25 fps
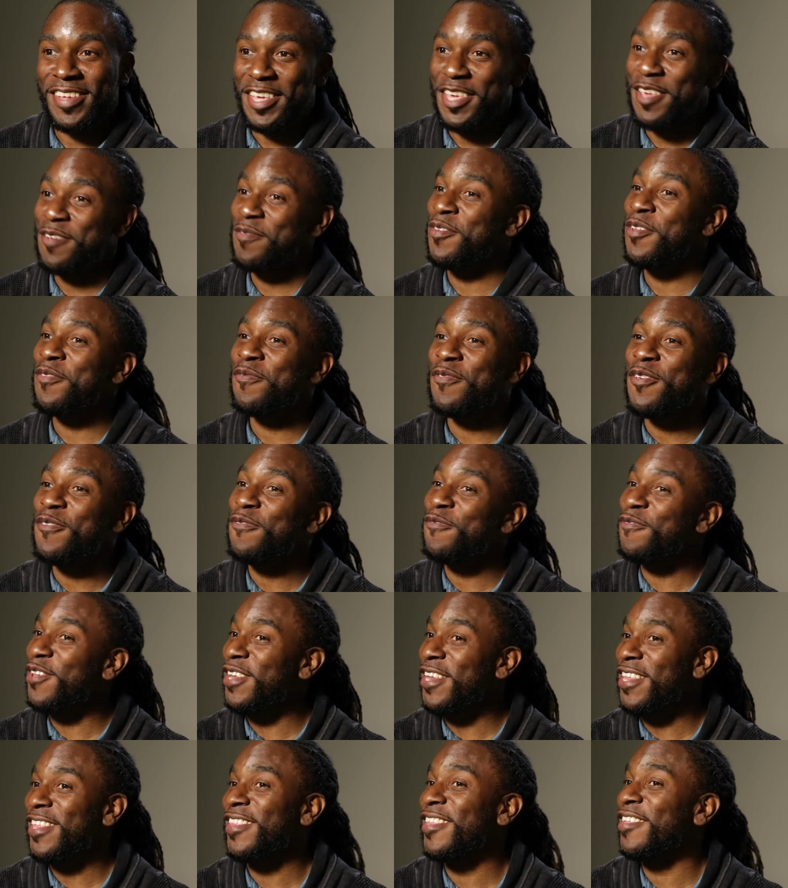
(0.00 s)
even if he
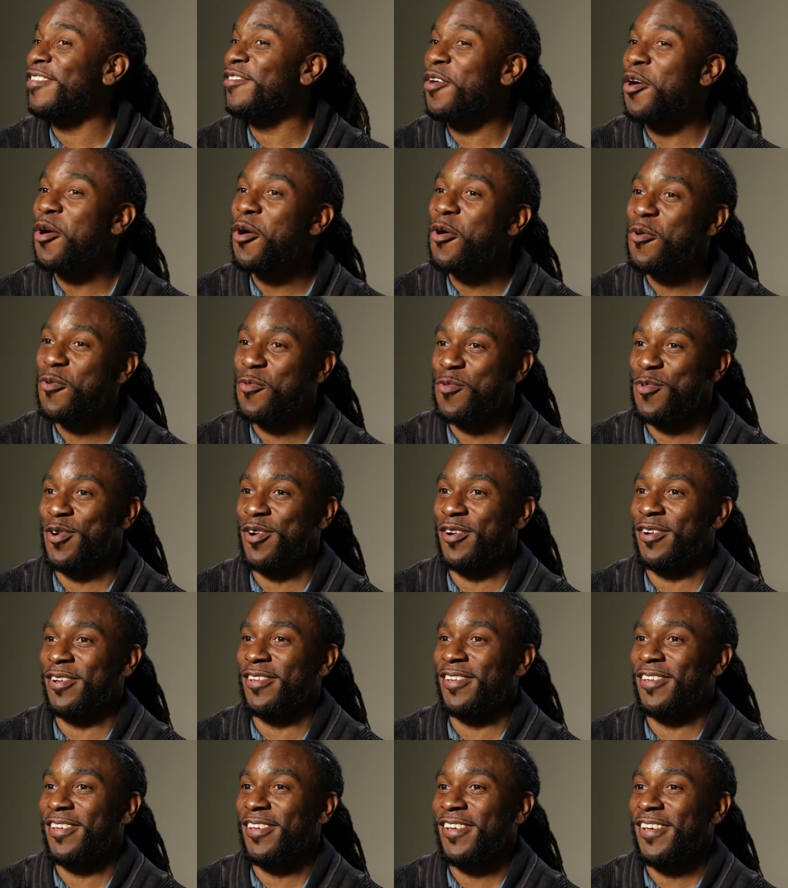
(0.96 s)
finished his
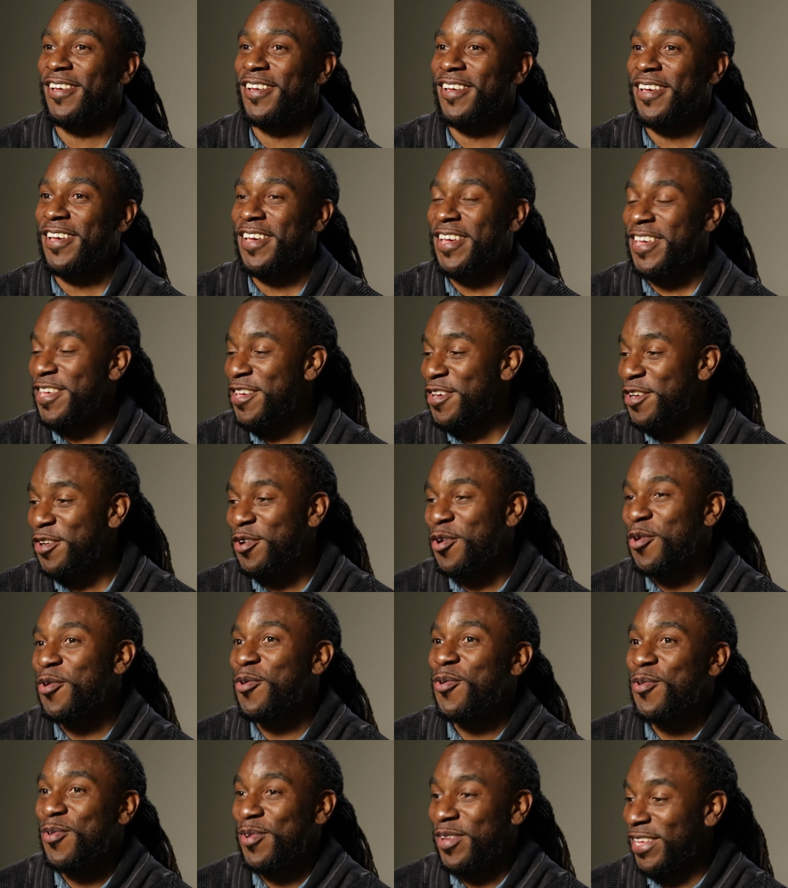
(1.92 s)
homework, he'll
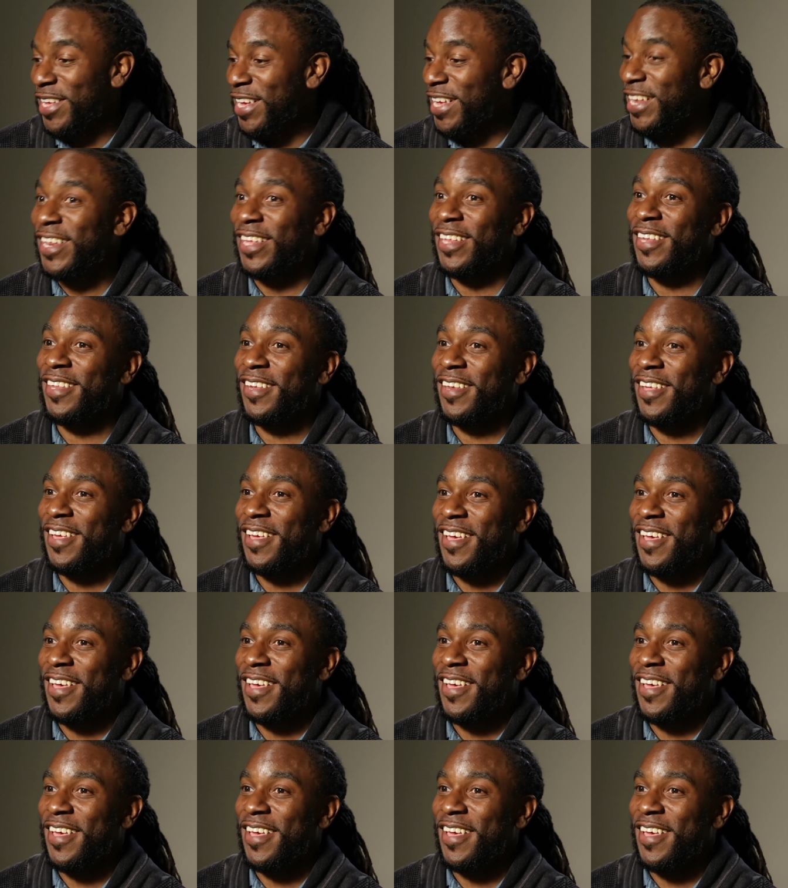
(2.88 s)
go get it